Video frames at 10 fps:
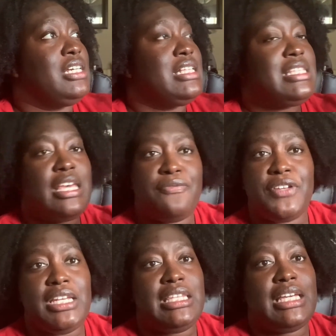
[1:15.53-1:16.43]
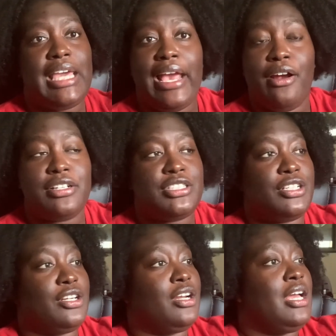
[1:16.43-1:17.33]
Tiffany, the
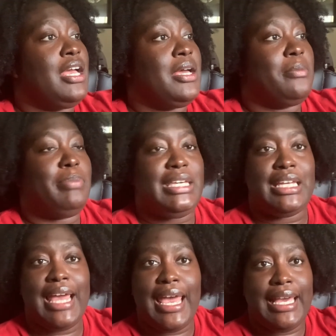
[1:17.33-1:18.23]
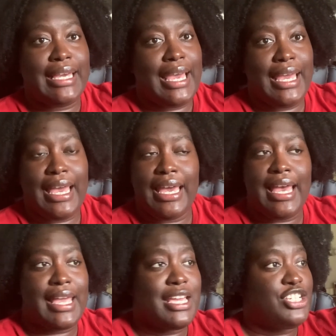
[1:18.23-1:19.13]
character, being an AKA.
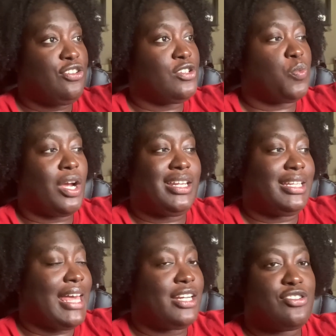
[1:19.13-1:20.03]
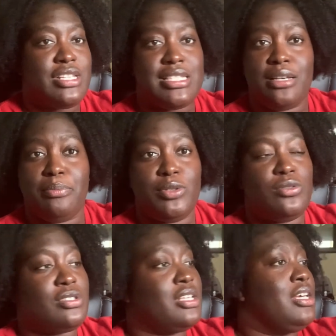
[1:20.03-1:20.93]
I guess she was wearing the letters, the
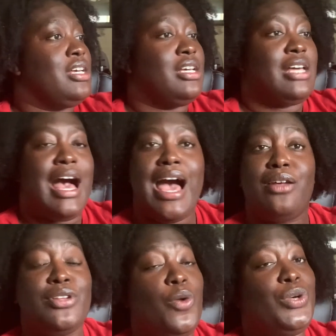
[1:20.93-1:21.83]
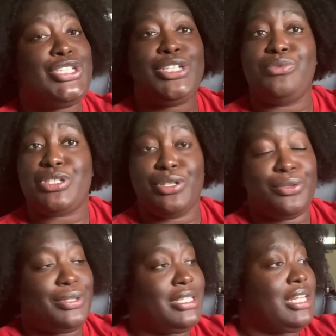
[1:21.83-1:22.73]
symbols. I don't know what she was
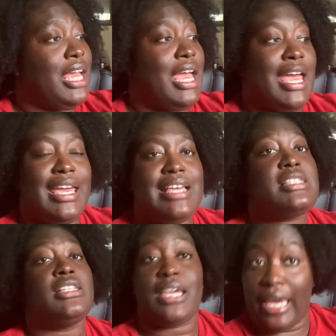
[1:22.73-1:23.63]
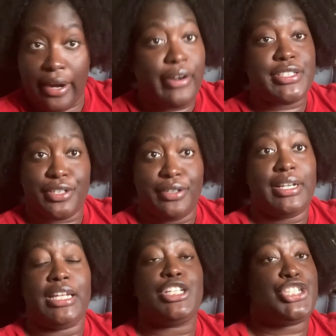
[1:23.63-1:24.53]
doing. It's the character
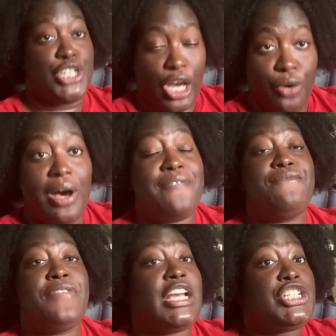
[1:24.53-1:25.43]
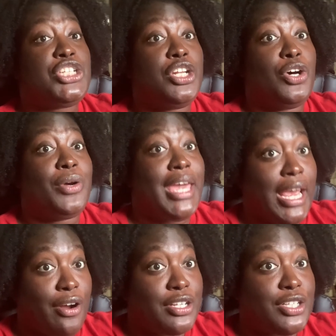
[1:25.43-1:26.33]
in a show, a fictional
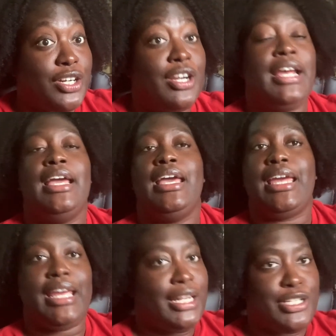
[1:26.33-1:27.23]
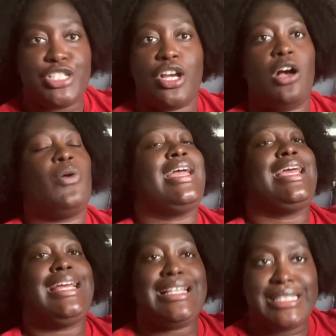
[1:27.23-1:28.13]
character in a show
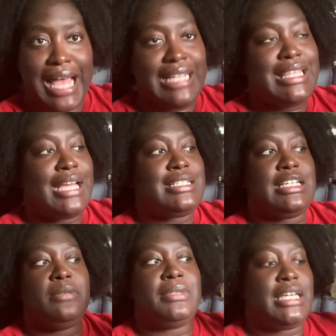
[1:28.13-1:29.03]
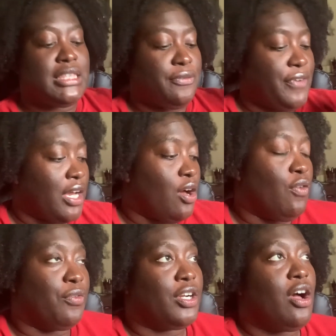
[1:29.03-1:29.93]
is not that deep. Get the fuck
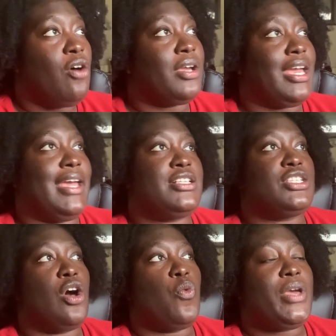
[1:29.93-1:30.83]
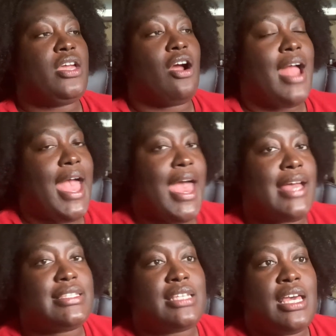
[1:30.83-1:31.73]
over it. Okay, so we are
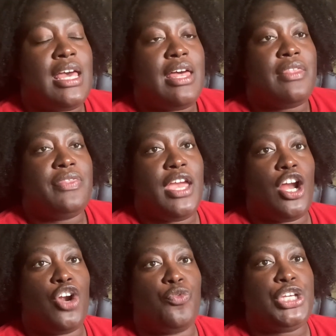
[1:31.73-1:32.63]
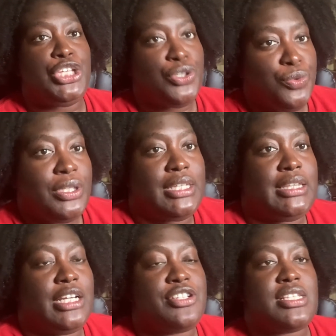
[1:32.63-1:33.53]
at their reunion,
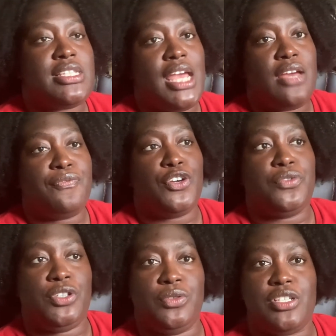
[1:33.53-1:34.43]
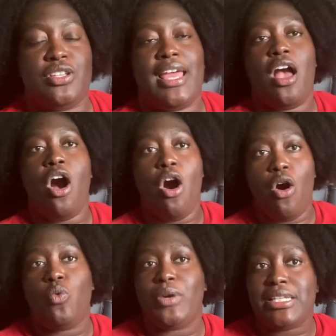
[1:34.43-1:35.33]
their Stanford reunion. So they
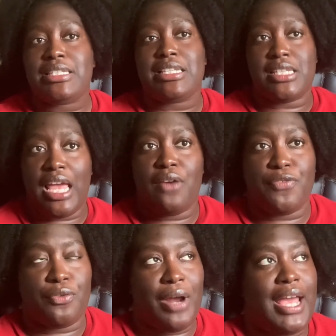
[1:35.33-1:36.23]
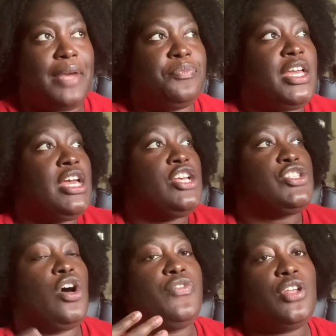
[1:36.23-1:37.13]
all went to Stanford, right?
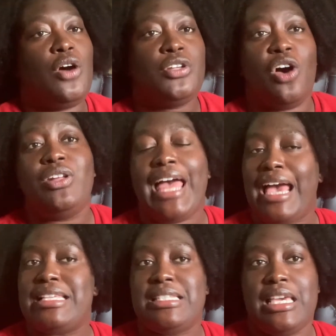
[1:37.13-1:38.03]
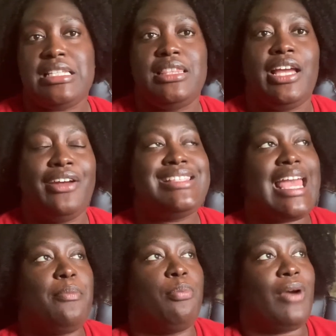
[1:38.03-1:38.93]
So if you don't know, last season there is
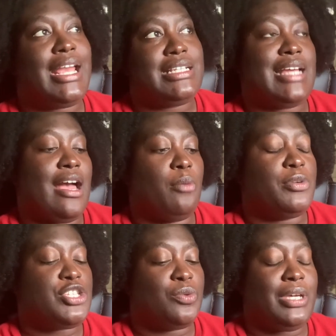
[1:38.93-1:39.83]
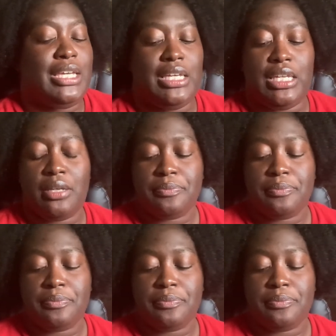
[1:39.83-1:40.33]
a breakdown between